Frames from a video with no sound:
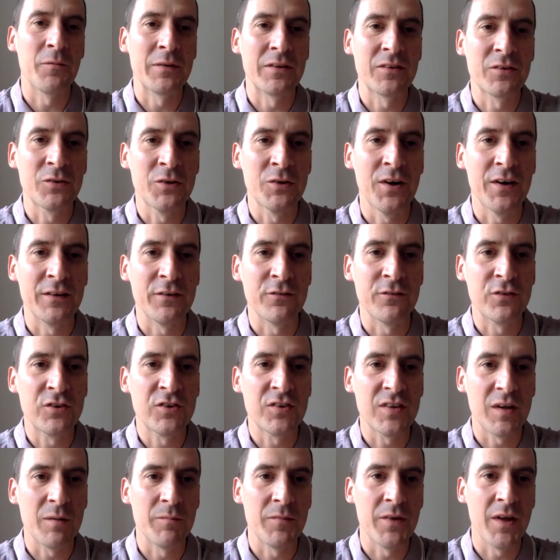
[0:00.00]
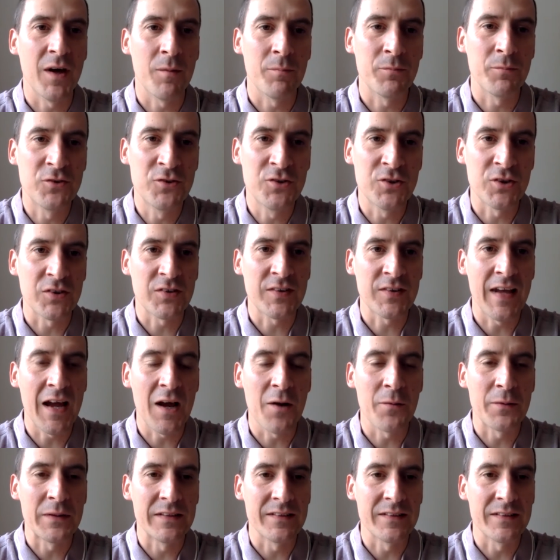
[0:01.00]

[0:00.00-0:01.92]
which kind of summed up just how